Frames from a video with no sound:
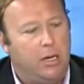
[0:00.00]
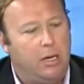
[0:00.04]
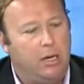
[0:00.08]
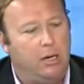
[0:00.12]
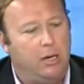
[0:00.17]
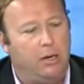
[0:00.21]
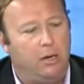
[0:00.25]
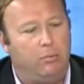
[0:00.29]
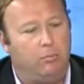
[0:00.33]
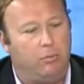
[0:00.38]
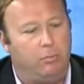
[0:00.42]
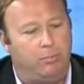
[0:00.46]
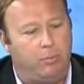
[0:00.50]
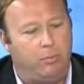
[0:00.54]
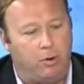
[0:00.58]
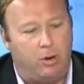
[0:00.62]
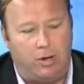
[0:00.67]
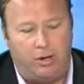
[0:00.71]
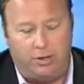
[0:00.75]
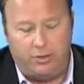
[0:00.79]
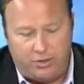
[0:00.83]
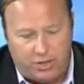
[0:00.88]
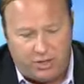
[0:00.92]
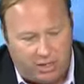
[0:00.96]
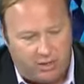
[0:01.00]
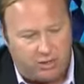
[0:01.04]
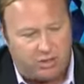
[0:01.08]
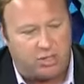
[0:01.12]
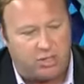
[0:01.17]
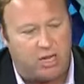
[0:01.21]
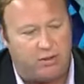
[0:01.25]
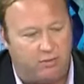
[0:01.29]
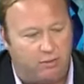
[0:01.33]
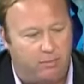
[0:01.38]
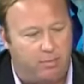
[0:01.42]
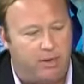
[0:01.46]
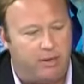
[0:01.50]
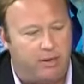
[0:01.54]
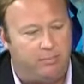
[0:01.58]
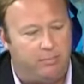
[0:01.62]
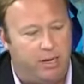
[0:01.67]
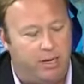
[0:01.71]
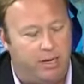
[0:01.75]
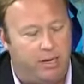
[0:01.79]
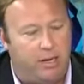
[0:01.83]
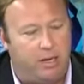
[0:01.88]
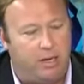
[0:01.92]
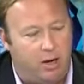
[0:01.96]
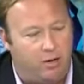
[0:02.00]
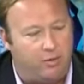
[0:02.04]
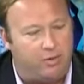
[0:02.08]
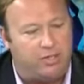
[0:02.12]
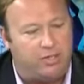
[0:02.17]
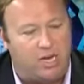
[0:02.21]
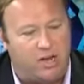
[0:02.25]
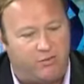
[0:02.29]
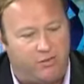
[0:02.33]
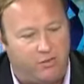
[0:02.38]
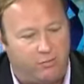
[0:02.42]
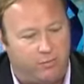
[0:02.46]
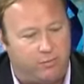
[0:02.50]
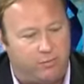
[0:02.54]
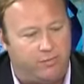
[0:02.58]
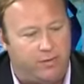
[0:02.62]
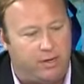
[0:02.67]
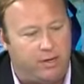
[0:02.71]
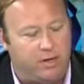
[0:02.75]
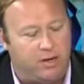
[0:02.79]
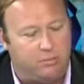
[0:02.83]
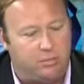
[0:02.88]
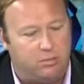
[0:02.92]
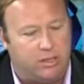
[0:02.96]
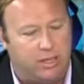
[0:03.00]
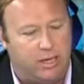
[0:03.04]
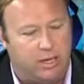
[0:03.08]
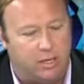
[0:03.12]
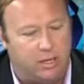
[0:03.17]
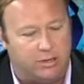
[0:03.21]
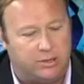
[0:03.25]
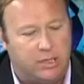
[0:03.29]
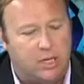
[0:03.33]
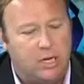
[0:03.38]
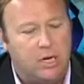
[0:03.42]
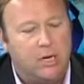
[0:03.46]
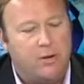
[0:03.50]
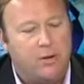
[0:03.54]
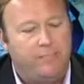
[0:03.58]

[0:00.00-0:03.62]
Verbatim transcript: you know, reportedly genius level by the media and all the stuff you've invented over the years,